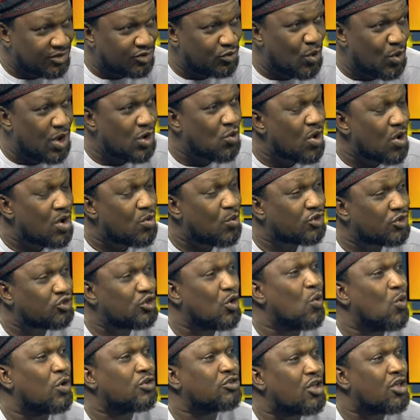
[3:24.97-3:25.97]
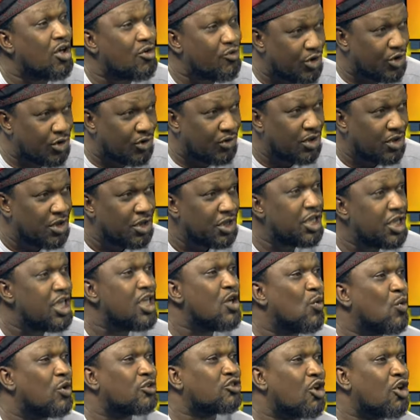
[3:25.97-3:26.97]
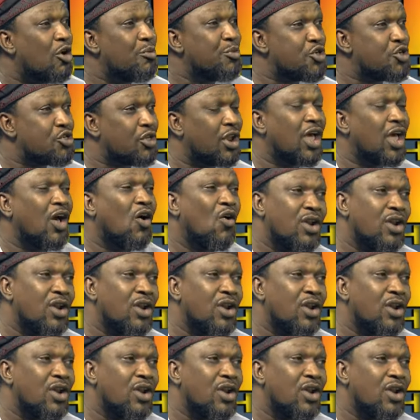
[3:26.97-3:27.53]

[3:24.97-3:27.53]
governor. Yes, when Kwankwaso was governor, he was